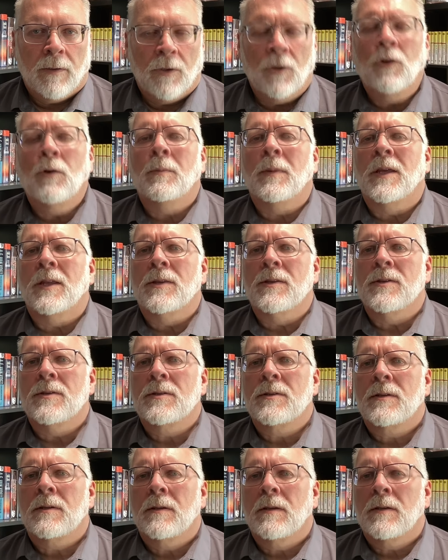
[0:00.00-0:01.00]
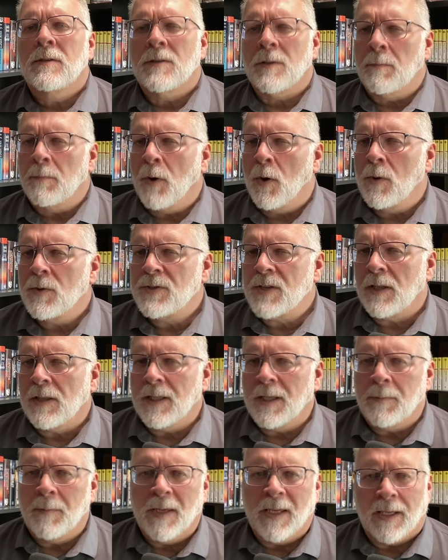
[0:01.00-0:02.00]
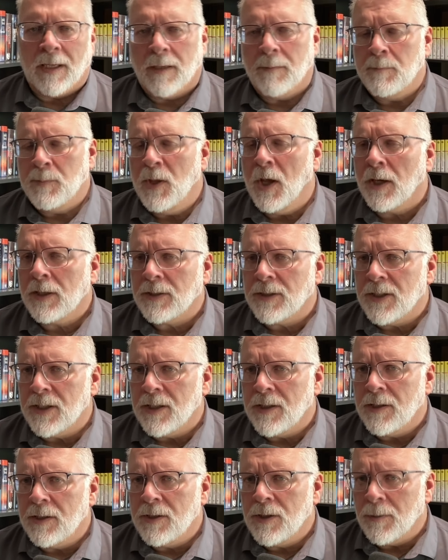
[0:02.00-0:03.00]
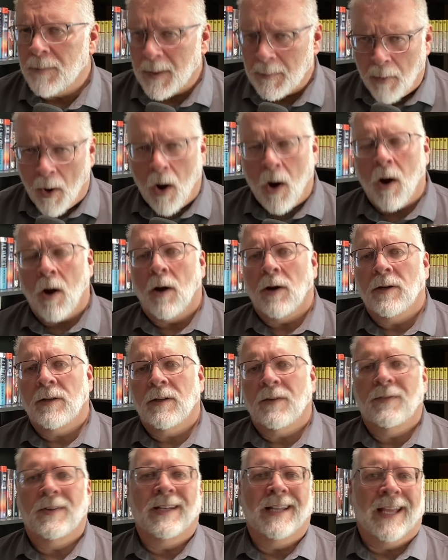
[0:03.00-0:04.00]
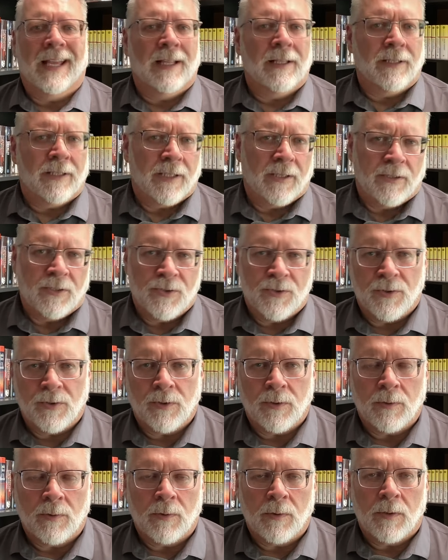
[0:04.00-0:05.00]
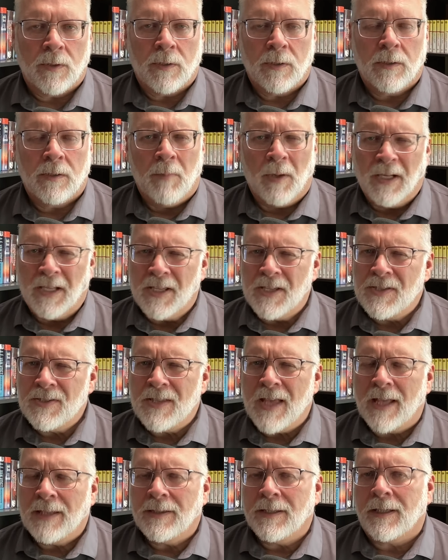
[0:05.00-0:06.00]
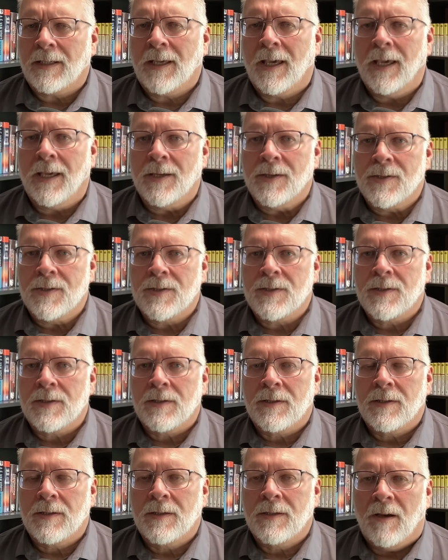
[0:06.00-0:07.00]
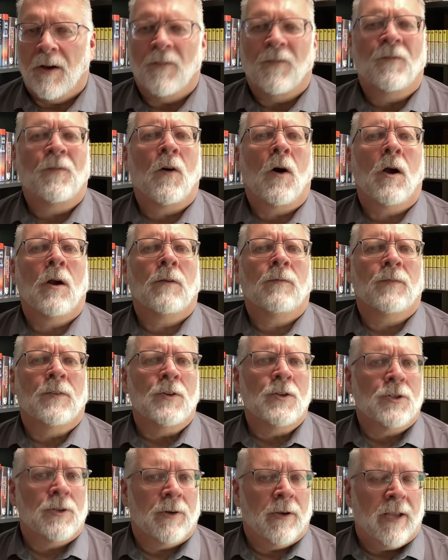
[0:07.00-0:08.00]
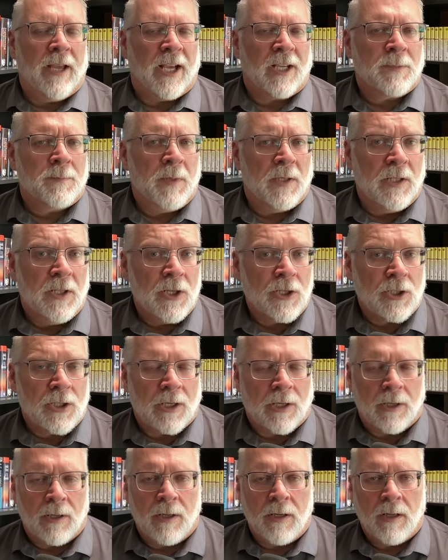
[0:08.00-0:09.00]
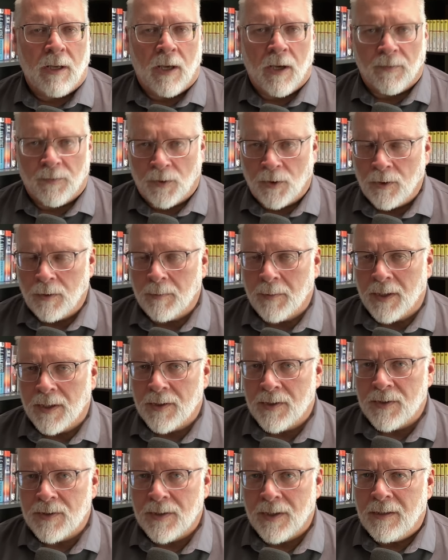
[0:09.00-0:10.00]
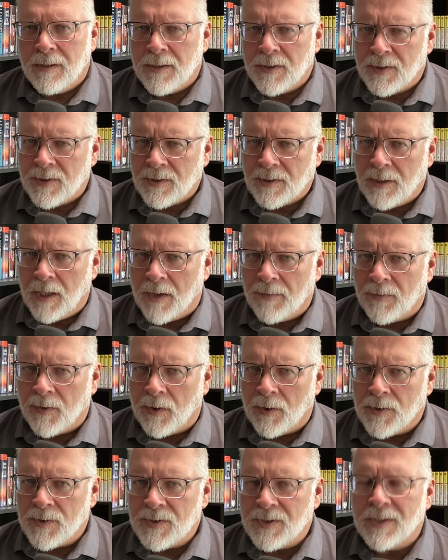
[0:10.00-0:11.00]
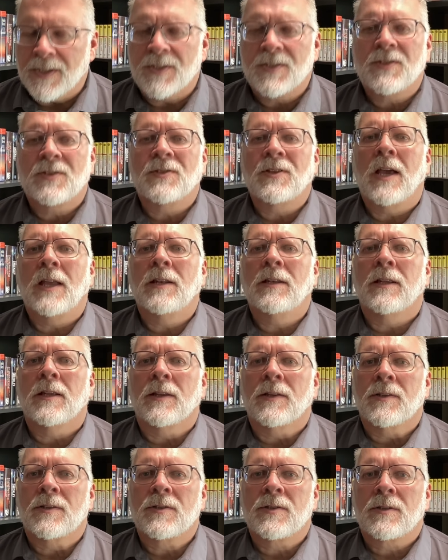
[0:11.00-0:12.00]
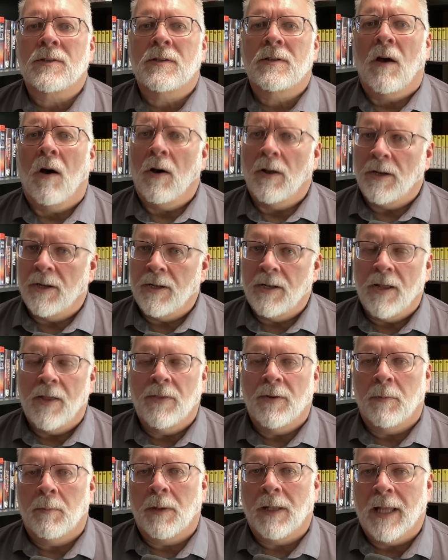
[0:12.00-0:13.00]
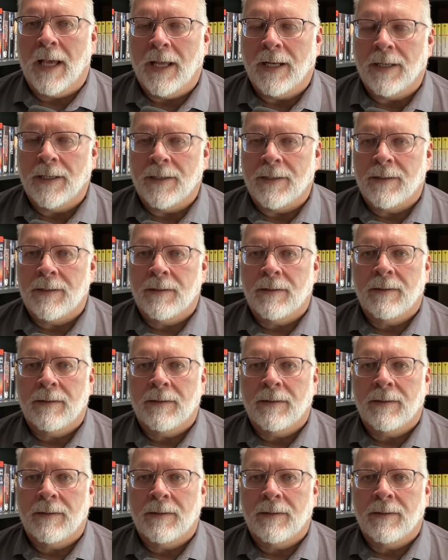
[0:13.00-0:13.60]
Humans supposedly being abducted to be part of an alien zoo. But is that the case? A far future expedition of humans discovers descendants on another planet.